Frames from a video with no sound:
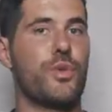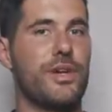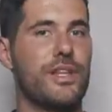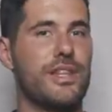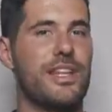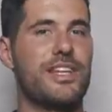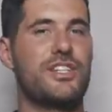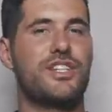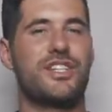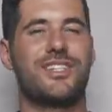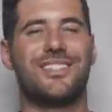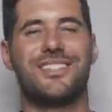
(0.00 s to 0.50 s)

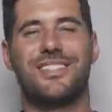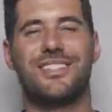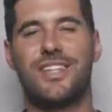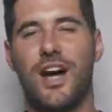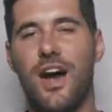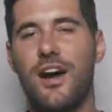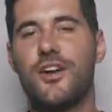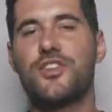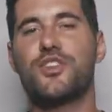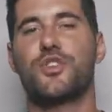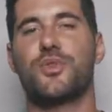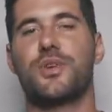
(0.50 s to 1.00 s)
religious
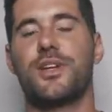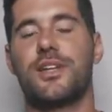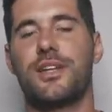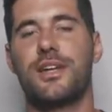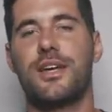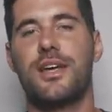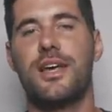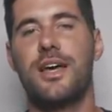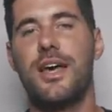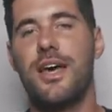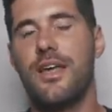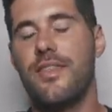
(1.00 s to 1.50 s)
doctrine
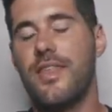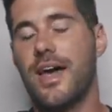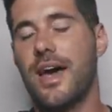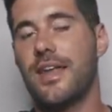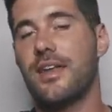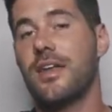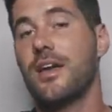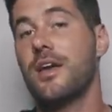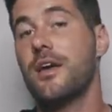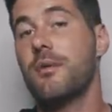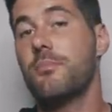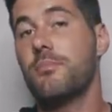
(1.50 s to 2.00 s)

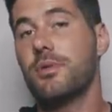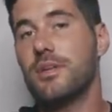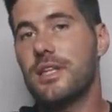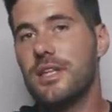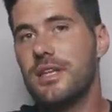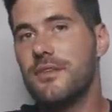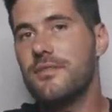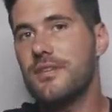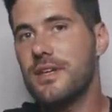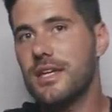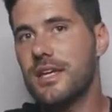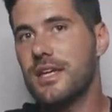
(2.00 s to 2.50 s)
that
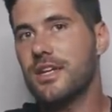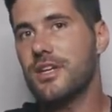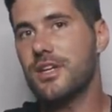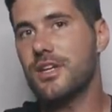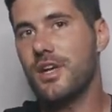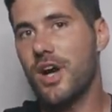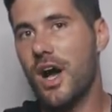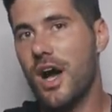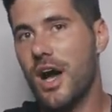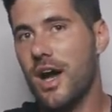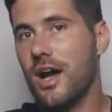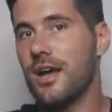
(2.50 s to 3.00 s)
believing in
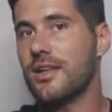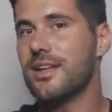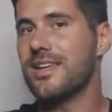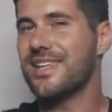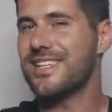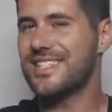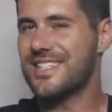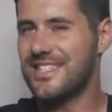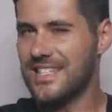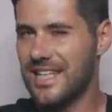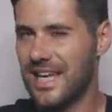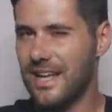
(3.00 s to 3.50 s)
God
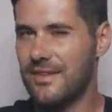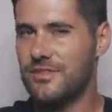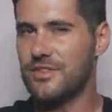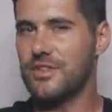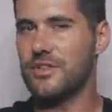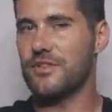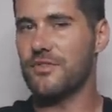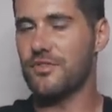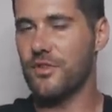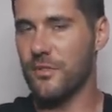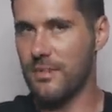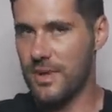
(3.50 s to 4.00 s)
saves
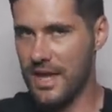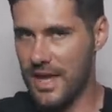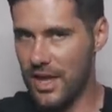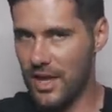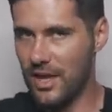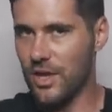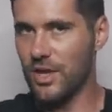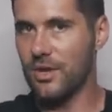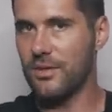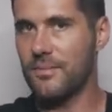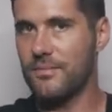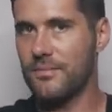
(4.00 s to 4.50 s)
you from
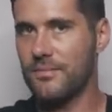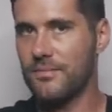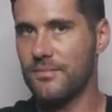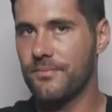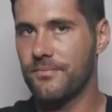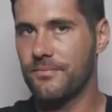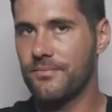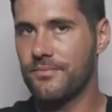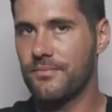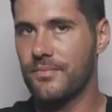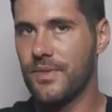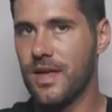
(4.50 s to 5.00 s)
hell.
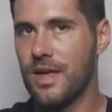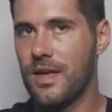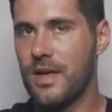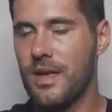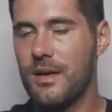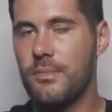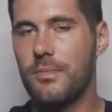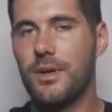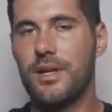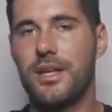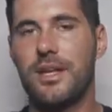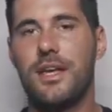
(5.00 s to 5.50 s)

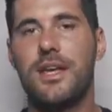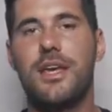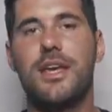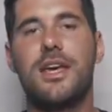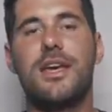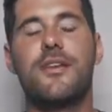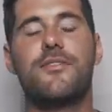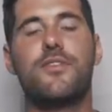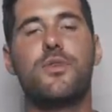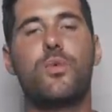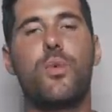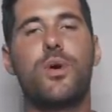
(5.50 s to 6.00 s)
But
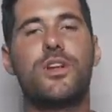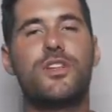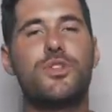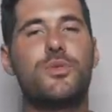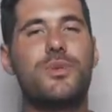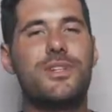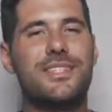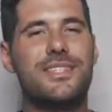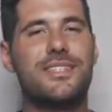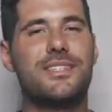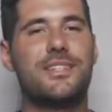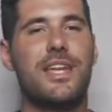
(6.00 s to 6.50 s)
if you want to
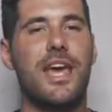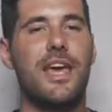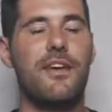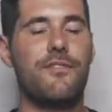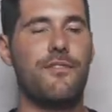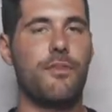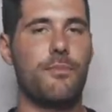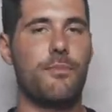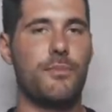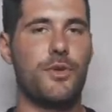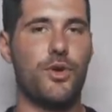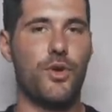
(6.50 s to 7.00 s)
escape
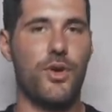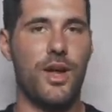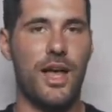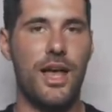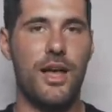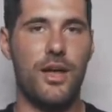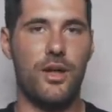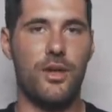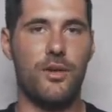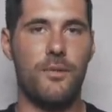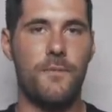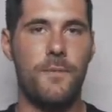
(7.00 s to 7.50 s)
from your
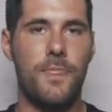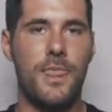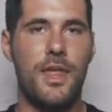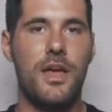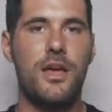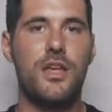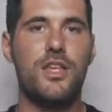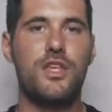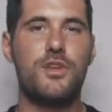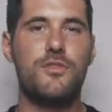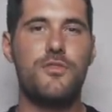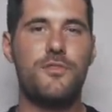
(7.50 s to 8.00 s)
hell,
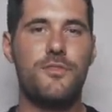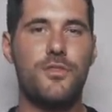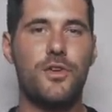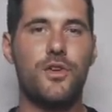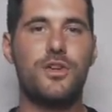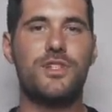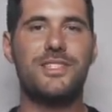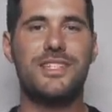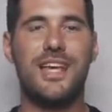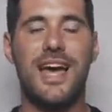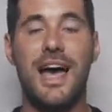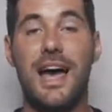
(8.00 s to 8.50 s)
you
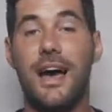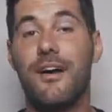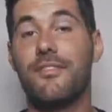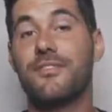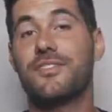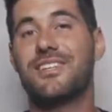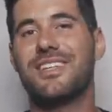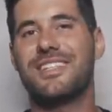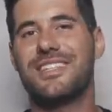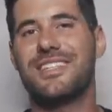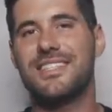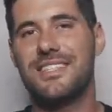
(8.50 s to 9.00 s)
first have
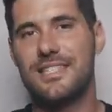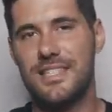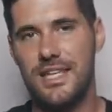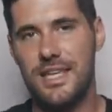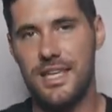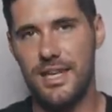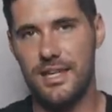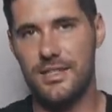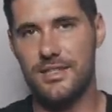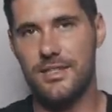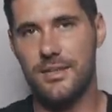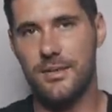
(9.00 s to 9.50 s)
to see
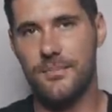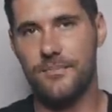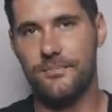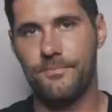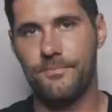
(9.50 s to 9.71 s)
it.